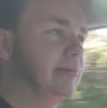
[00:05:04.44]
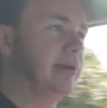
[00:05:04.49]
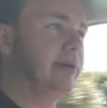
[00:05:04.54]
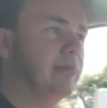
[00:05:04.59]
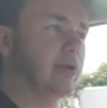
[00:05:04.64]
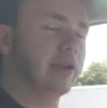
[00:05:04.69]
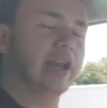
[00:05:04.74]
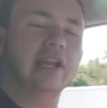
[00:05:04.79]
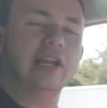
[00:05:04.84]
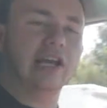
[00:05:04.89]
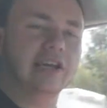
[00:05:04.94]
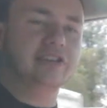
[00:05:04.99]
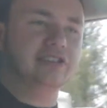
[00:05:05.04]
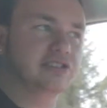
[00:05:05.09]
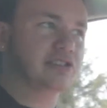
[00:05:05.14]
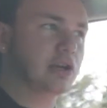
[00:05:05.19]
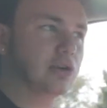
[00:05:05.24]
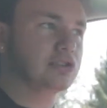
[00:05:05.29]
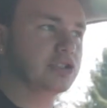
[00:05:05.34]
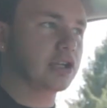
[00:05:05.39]
people that like to
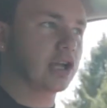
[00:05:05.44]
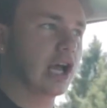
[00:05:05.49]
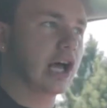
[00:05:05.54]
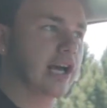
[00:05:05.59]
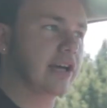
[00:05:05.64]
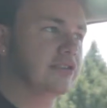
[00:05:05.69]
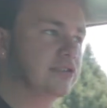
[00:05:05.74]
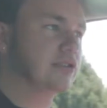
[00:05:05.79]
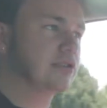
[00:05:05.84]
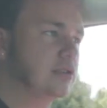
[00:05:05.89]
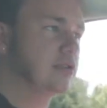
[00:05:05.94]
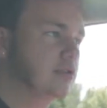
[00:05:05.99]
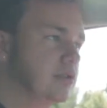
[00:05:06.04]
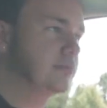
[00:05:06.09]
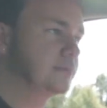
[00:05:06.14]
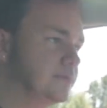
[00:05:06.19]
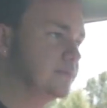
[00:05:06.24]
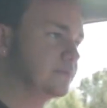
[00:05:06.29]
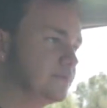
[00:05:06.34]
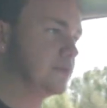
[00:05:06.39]
socialize.
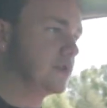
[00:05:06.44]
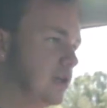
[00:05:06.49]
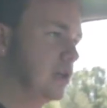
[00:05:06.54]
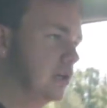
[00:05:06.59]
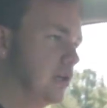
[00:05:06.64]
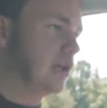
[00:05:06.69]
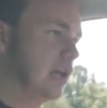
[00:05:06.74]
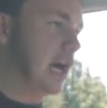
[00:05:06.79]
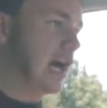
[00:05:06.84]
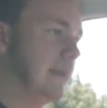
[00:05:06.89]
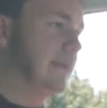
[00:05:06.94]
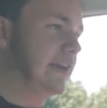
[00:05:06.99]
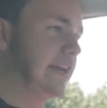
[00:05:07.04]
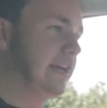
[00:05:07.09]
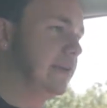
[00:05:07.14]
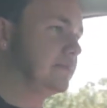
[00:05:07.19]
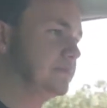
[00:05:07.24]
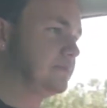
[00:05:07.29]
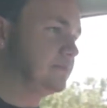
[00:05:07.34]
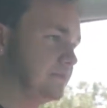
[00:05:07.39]
I
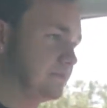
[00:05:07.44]
mean,